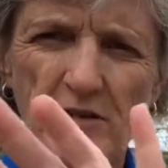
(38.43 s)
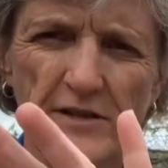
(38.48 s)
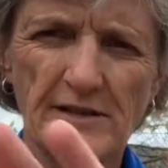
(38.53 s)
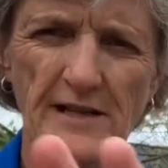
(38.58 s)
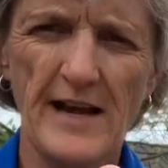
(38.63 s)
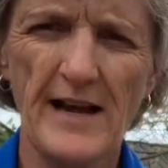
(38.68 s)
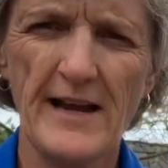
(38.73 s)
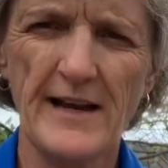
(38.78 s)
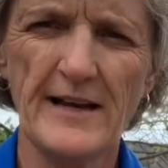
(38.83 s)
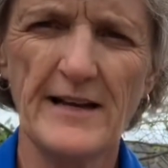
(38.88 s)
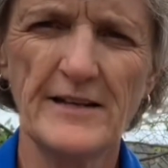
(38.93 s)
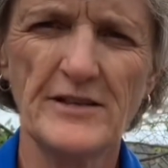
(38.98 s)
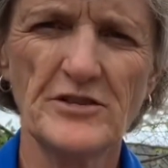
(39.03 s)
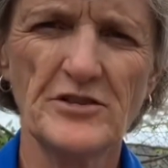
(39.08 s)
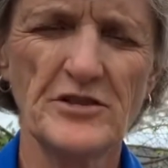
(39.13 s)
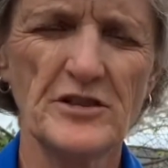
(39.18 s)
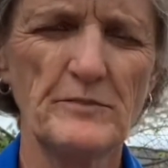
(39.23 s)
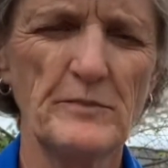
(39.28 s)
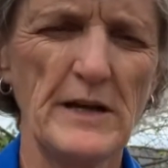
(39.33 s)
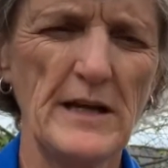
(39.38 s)
scion
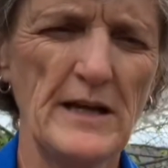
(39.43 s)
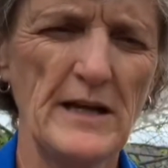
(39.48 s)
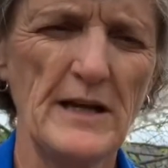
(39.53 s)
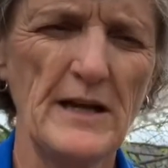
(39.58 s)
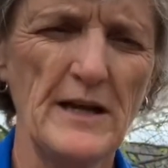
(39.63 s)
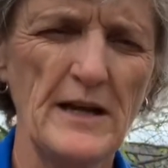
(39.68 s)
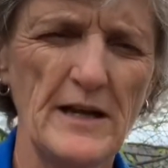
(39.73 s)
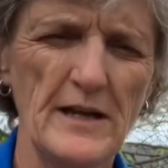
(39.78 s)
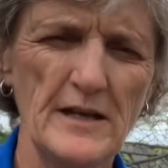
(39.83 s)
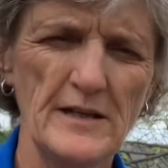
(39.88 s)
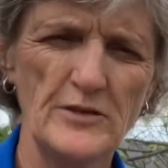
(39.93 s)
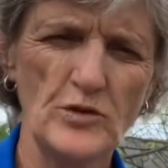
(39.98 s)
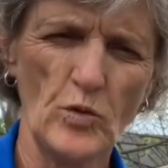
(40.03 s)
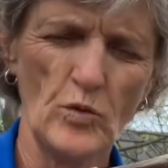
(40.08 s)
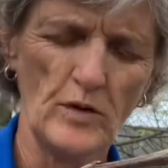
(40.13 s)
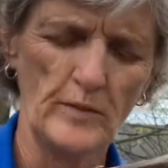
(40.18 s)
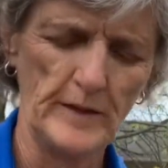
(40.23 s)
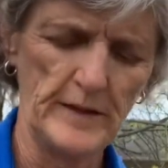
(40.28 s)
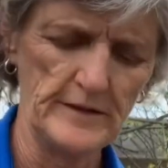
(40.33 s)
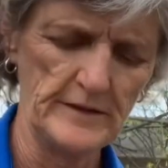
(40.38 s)
should be
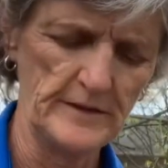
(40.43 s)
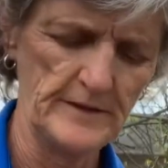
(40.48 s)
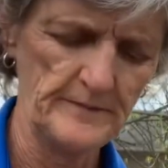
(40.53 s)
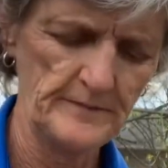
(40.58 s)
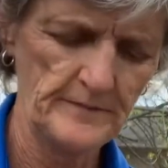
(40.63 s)
dormant.